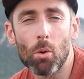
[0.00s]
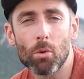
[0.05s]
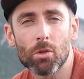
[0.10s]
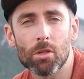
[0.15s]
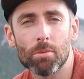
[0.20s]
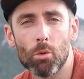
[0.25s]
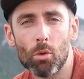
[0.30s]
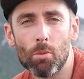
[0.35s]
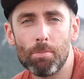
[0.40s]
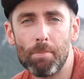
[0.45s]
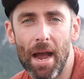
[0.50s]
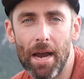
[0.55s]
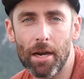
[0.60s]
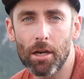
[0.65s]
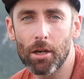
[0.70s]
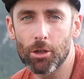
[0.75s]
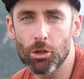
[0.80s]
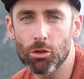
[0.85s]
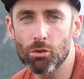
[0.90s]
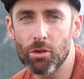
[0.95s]
multiple
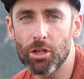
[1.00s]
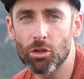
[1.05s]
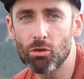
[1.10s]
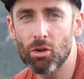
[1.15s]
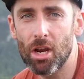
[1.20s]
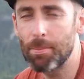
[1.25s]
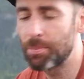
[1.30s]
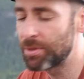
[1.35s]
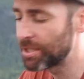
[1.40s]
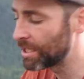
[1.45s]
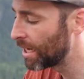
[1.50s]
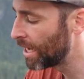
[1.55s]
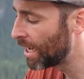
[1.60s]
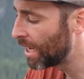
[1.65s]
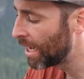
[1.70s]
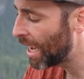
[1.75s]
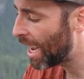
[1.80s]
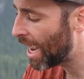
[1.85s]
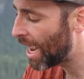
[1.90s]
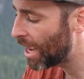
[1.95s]
backcountry trips.
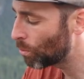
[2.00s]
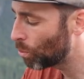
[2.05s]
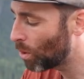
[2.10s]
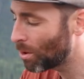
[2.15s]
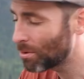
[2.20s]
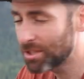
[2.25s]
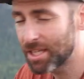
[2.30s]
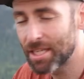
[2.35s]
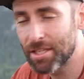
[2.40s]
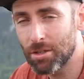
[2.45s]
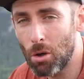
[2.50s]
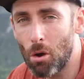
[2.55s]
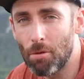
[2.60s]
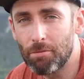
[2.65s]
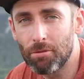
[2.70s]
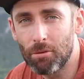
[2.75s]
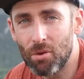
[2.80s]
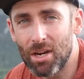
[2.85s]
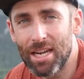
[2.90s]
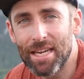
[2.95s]
And whilst it's
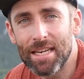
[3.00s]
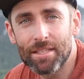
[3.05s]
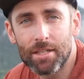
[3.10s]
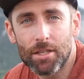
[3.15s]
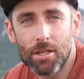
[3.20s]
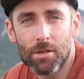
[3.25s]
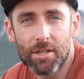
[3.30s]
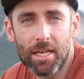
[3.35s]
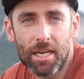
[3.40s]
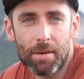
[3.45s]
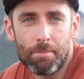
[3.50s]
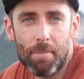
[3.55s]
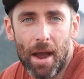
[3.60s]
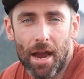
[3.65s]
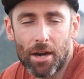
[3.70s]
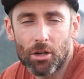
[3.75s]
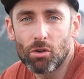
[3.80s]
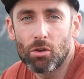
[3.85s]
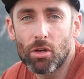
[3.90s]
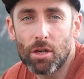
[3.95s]
off, it really doesn't use any
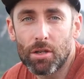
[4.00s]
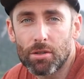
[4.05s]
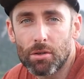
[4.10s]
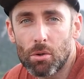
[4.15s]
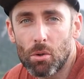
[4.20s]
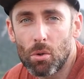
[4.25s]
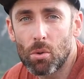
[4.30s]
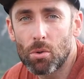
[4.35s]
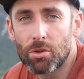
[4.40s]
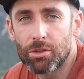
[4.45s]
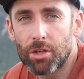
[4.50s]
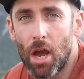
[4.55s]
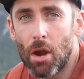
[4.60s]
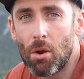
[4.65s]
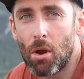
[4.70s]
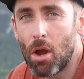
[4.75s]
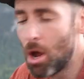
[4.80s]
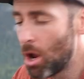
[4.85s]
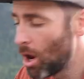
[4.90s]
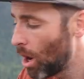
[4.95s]
battery at all.
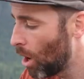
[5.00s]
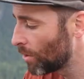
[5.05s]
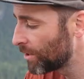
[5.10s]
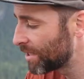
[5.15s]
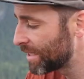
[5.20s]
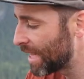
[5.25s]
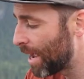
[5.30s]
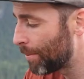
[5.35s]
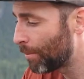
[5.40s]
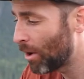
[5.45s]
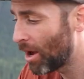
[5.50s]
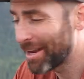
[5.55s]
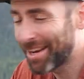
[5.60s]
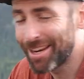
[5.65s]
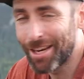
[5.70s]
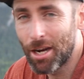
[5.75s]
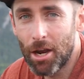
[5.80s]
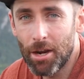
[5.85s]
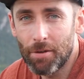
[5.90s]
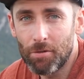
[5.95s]
So on standby, I
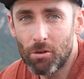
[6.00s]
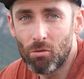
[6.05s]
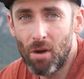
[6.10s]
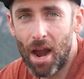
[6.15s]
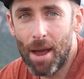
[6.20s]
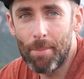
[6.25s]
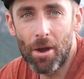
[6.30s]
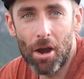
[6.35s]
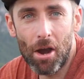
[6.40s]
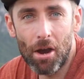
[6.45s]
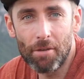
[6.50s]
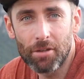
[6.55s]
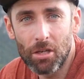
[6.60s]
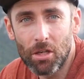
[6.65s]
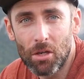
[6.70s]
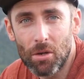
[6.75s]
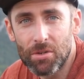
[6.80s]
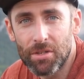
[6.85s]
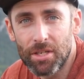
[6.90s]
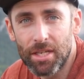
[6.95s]
can kind of grab it
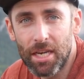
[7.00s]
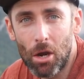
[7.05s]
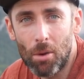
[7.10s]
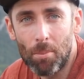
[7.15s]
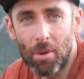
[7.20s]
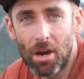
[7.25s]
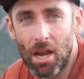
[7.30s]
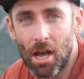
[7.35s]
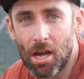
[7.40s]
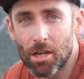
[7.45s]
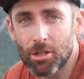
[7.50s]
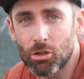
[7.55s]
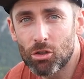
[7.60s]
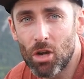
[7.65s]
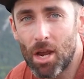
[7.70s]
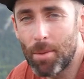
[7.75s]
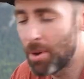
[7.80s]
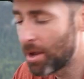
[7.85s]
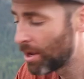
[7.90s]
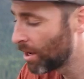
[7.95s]
after using it on my last
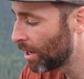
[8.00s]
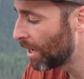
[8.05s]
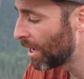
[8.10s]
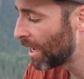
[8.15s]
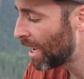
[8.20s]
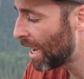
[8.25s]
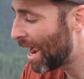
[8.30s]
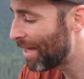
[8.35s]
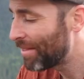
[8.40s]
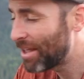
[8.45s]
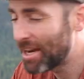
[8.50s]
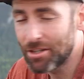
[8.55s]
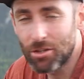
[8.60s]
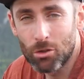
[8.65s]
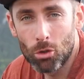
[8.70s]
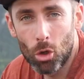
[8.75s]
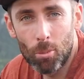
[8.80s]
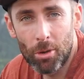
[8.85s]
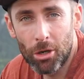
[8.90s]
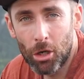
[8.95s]
trip. And then
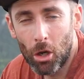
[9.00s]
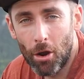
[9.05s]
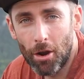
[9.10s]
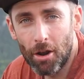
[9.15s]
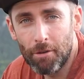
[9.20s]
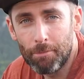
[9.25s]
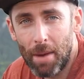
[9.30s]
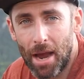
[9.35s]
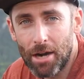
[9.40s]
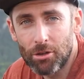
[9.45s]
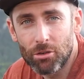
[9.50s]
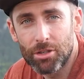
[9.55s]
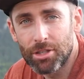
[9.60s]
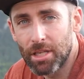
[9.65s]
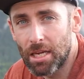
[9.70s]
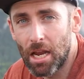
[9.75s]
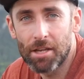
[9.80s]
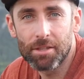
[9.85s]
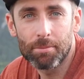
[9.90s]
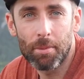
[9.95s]
it's normally got enough battery
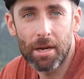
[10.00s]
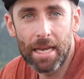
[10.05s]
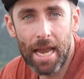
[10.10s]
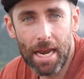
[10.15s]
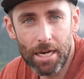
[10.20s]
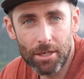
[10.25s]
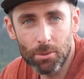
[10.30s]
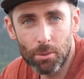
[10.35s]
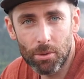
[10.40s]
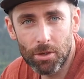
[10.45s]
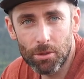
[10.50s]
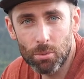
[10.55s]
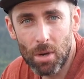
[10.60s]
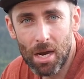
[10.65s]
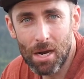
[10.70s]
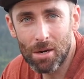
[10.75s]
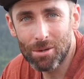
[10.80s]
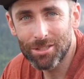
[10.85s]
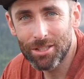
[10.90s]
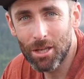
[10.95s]
to last my next one as
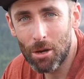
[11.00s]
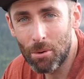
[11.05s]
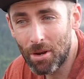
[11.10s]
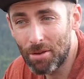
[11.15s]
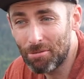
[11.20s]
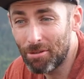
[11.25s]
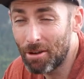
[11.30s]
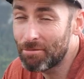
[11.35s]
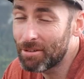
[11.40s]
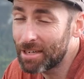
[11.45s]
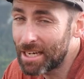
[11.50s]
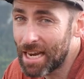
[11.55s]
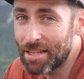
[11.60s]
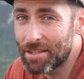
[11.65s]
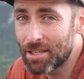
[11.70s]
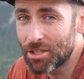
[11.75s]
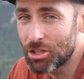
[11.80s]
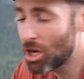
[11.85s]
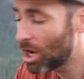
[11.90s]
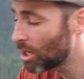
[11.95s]
well. So if I
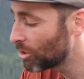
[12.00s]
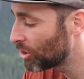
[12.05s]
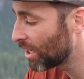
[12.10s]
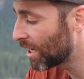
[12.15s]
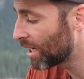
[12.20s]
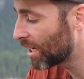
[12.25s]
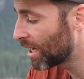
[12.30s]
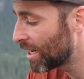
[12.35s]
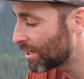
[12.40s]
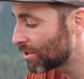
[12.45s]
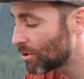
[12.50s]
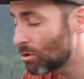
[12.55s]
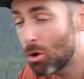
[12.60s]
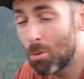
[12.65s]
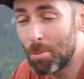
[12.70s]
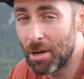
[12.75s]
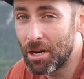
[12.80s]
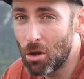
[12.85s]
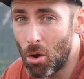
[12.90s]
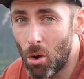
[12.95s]
forget to charge it, it's
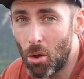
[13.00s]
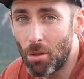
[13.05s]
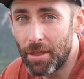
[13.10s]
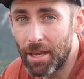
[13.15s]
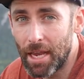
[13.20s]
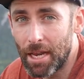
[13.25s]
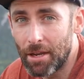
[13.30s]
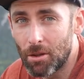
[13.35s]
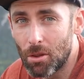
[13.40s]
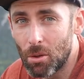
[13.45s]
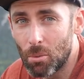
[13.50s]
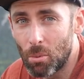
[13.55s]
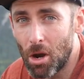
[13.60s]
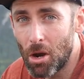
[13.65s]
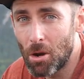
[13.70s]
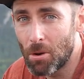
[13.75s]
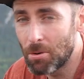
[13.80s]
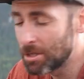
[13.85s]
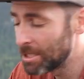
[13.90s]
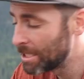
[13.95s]
normally not the end of the
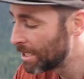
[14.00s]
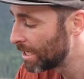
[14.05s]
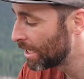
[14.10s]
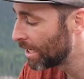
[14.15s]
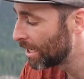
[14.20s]
world.